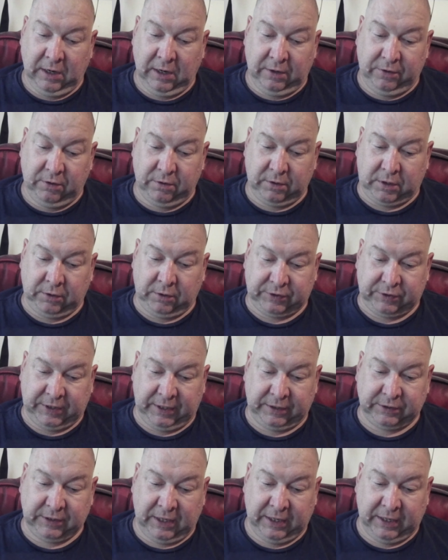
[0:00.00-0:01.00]
The other
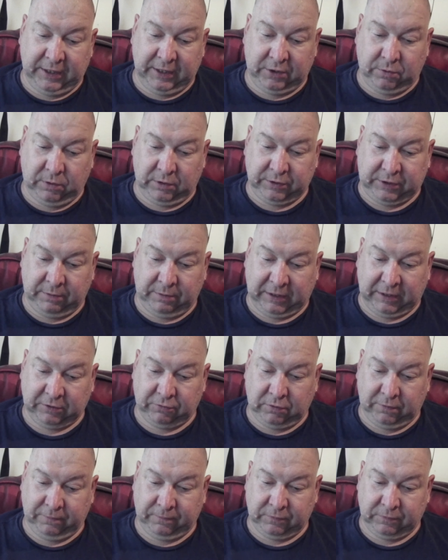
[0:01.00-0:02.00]
contains a high quality
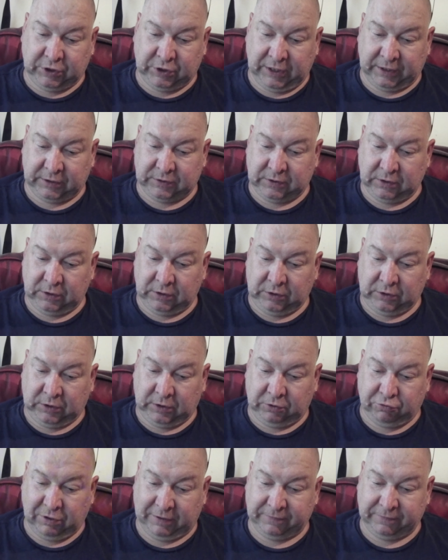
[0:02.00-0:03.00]
Mangrove Jack's
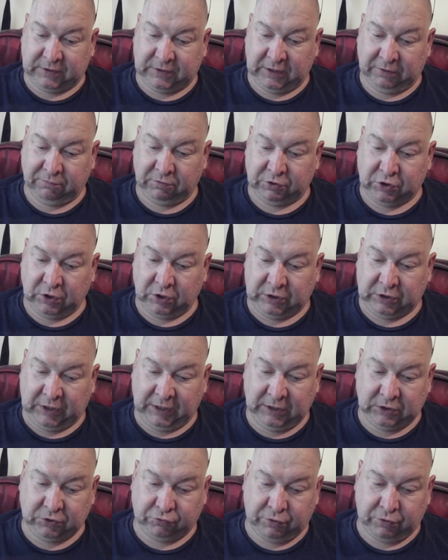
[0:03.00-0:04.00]
Craft Series
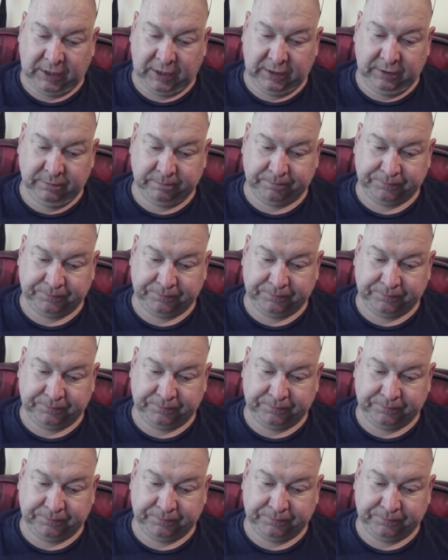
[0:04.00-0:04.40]
yeast strain